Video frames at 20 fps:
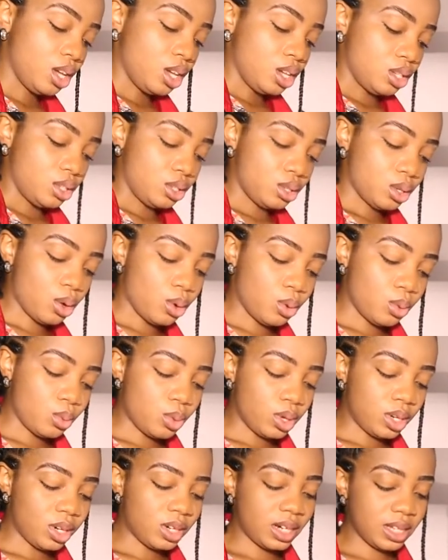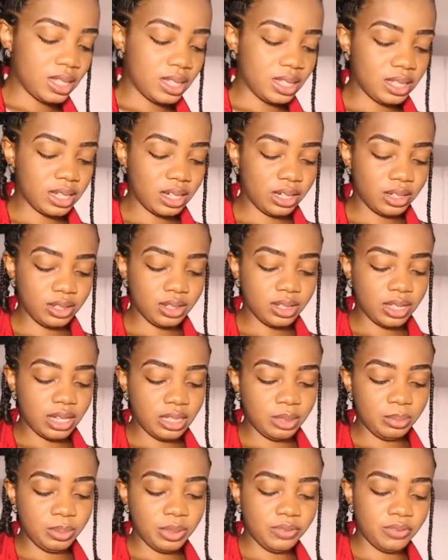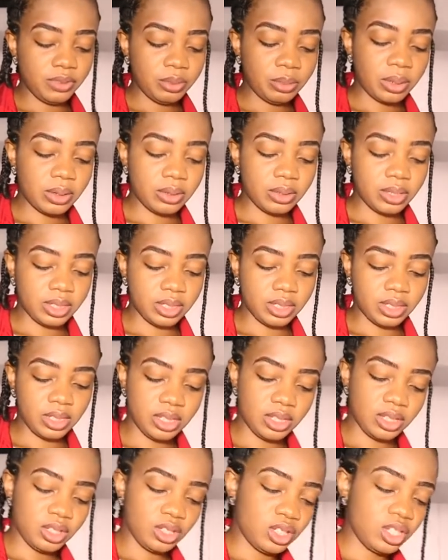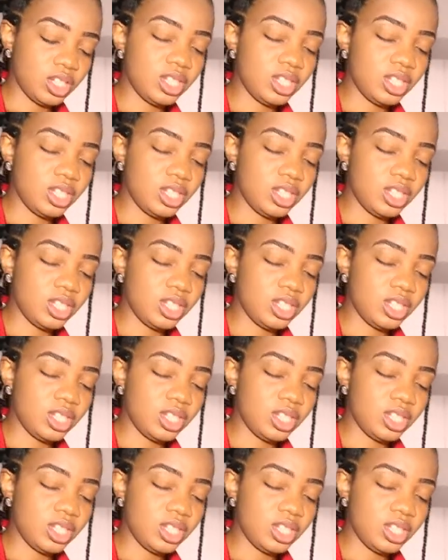So one other thing that, that is beautiful about this is